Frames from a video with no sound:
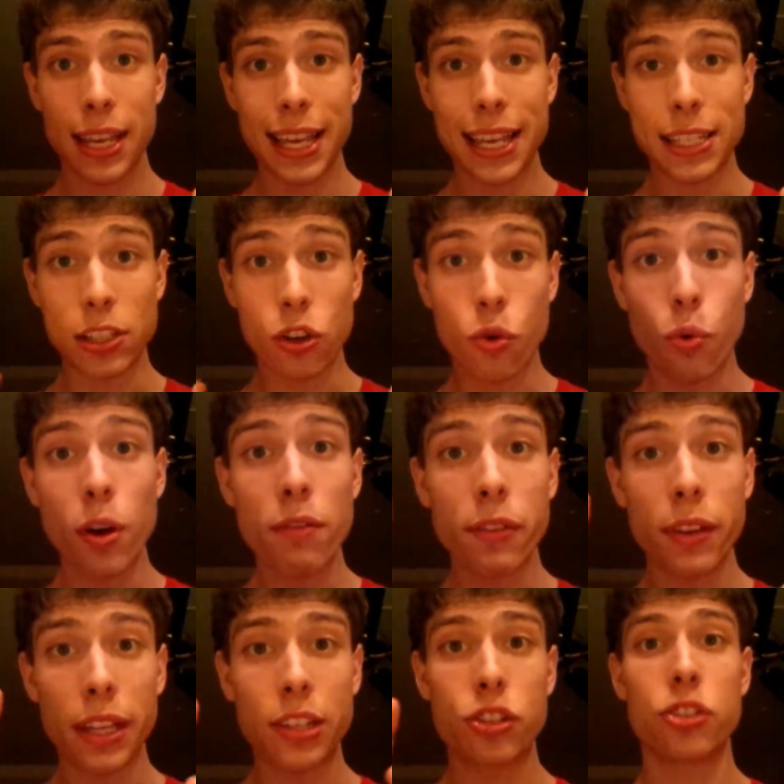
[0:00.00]
is
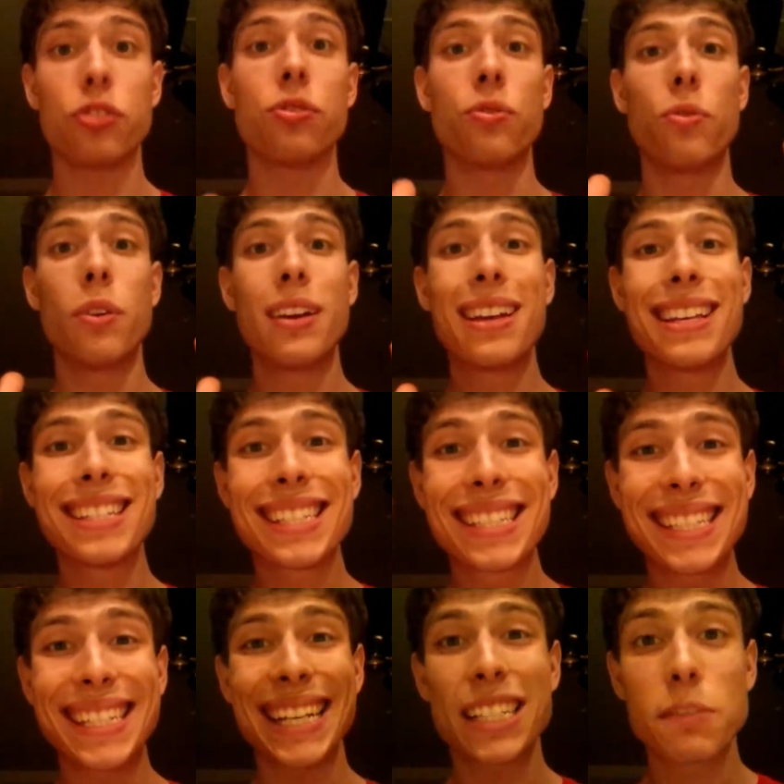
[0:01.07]
equivalent to
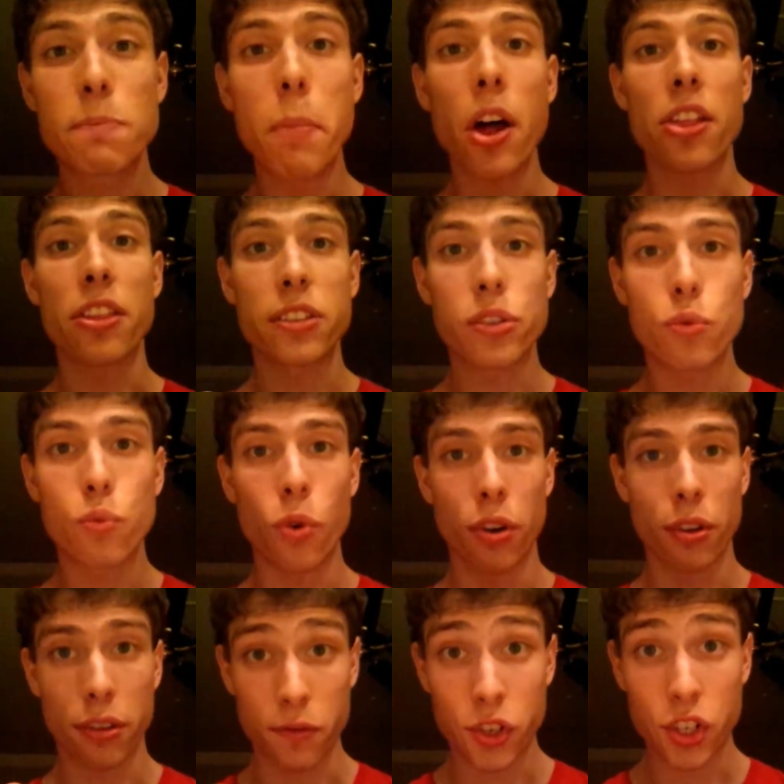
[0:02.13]
6 months worth of